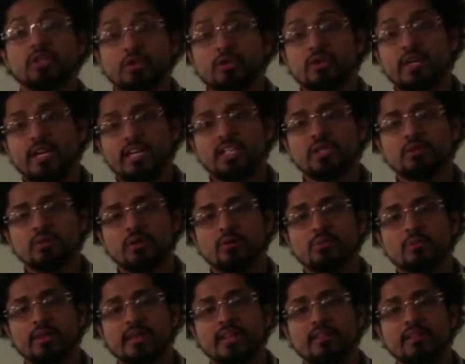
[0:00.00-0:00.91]
unilateral
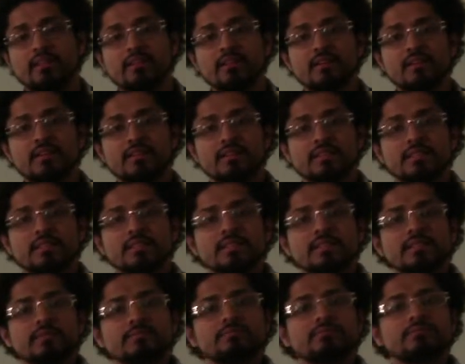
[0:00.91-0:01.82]
will.
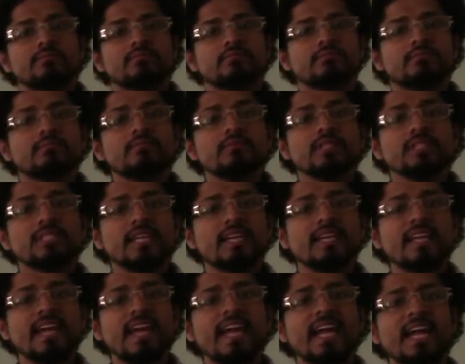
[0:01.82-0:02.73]

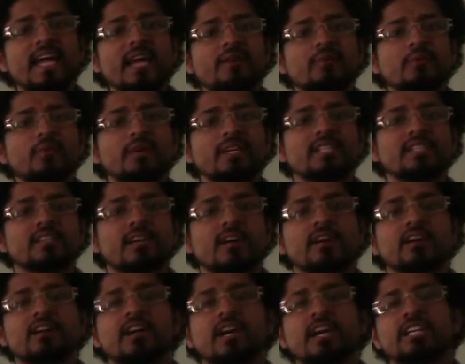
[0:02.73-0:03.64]
Today we
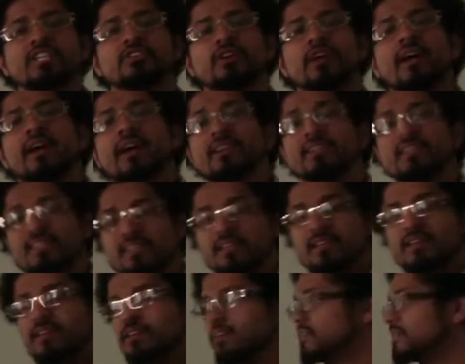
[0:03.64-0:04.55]
start contracts,
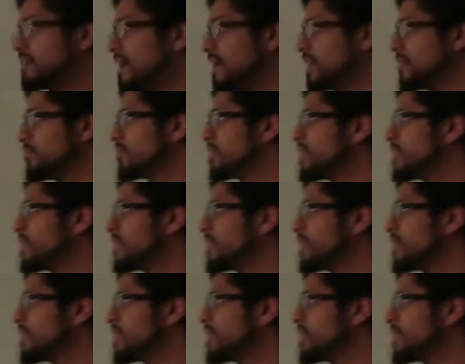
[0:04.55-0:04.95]
and we're